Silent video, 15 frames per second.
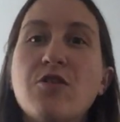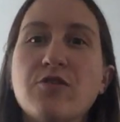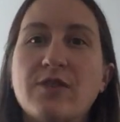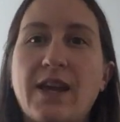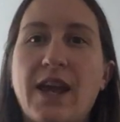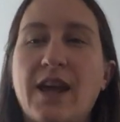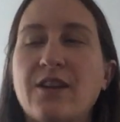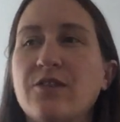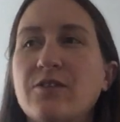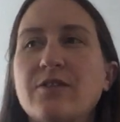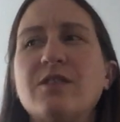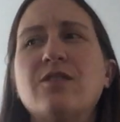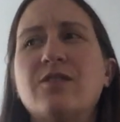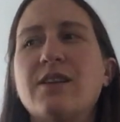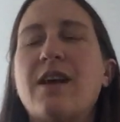you can.
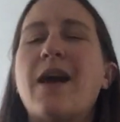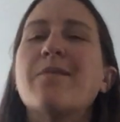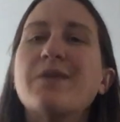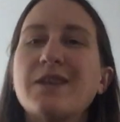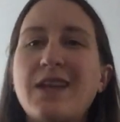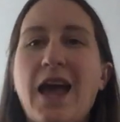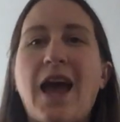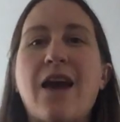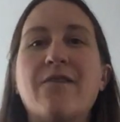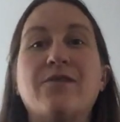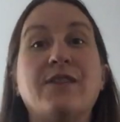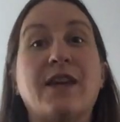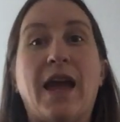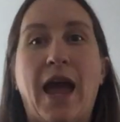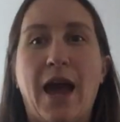I'm going to have the